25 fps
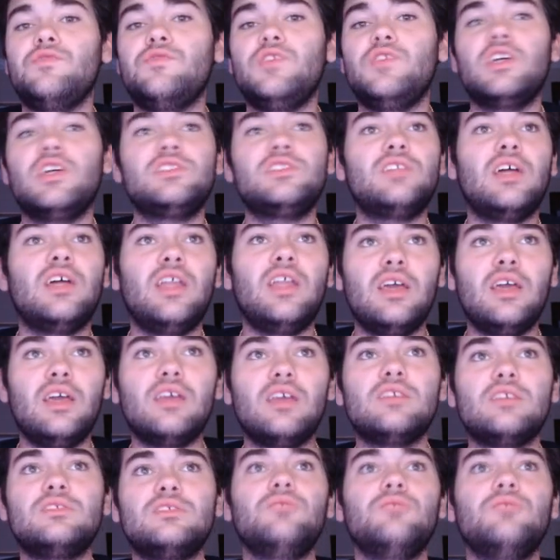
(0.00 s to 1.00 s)
Yes, that
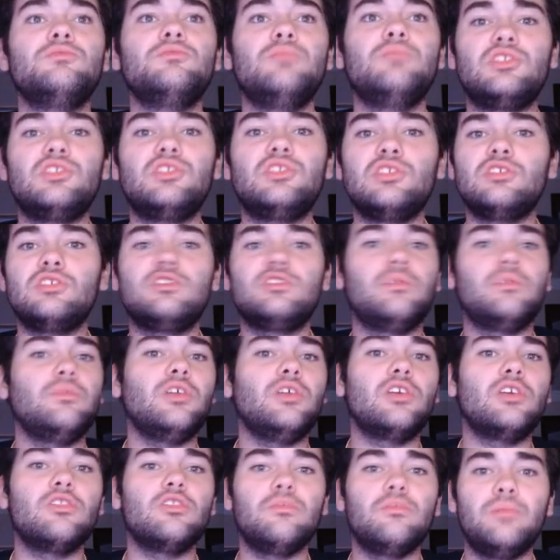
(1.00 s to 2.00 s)
AAC was missing some of the
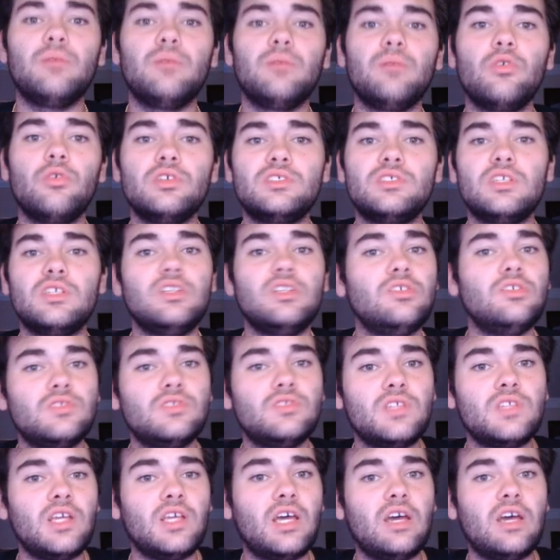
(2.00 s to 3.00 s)
other big boys that it used
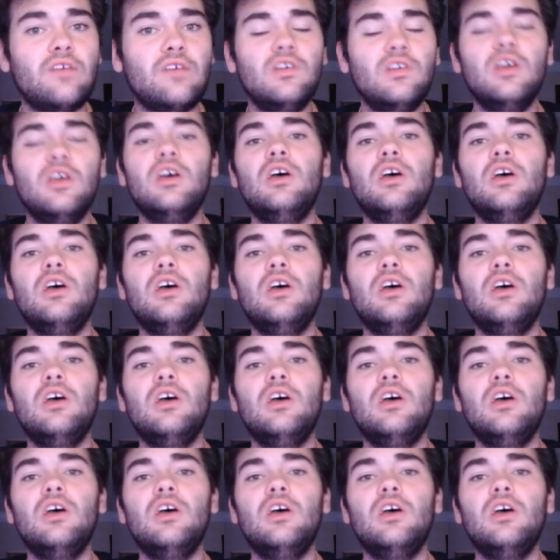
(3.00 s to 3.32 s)
to have,